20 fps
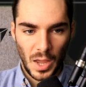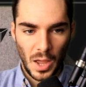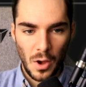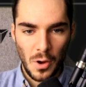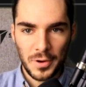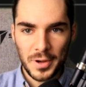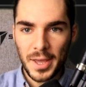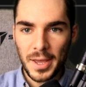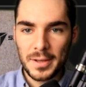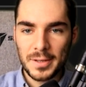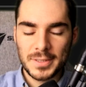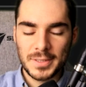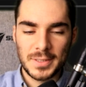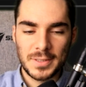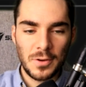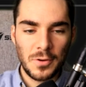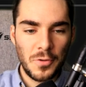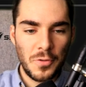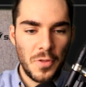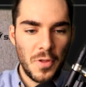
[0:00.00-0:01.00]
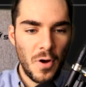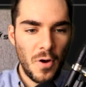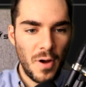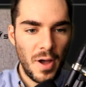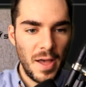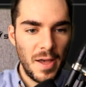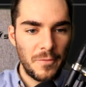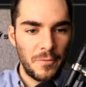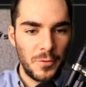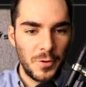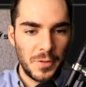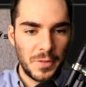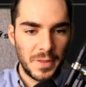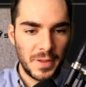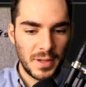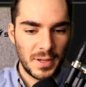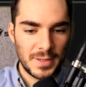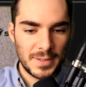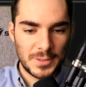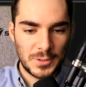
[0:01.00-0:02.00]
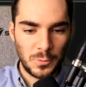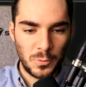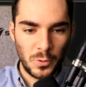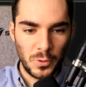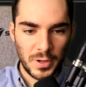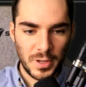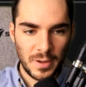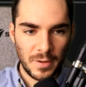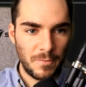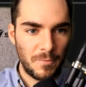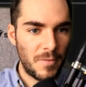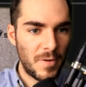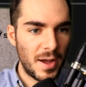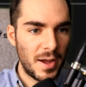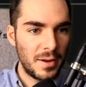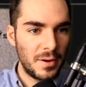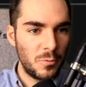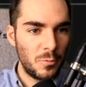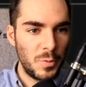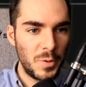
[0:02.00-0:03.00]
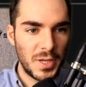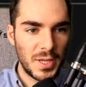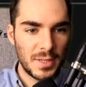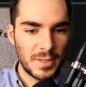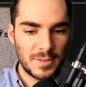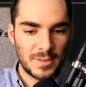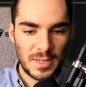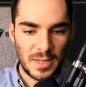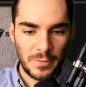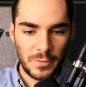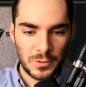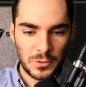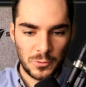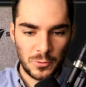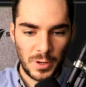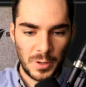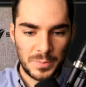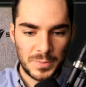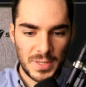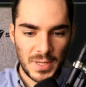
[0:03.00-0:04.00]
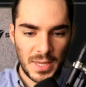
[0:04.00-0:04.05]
Okay, so now everything is working fine. We can save our script